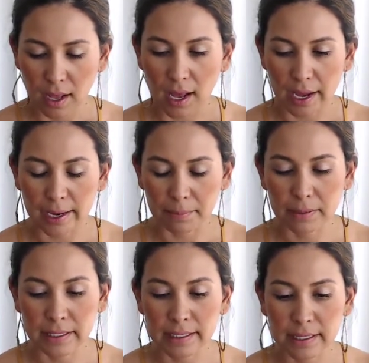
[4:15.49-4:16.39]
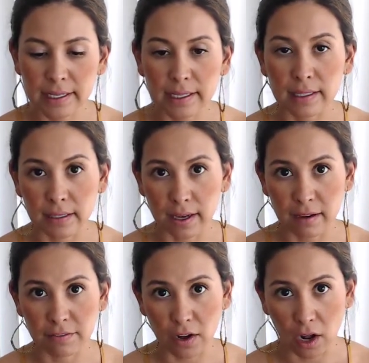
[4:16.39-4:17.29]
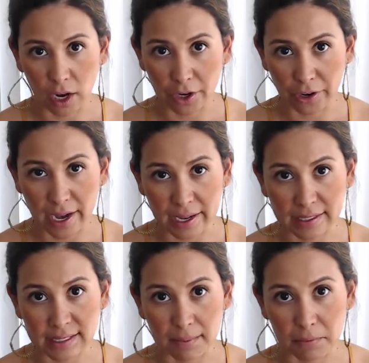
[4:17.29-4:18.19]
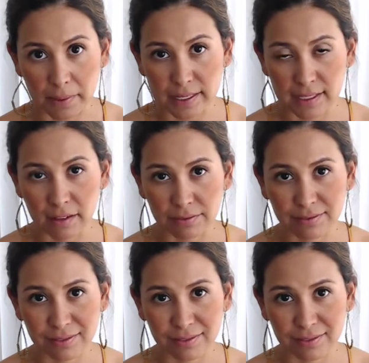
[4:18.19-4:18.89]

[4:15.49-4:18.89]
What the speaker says: I completely love, honor, and accept myself.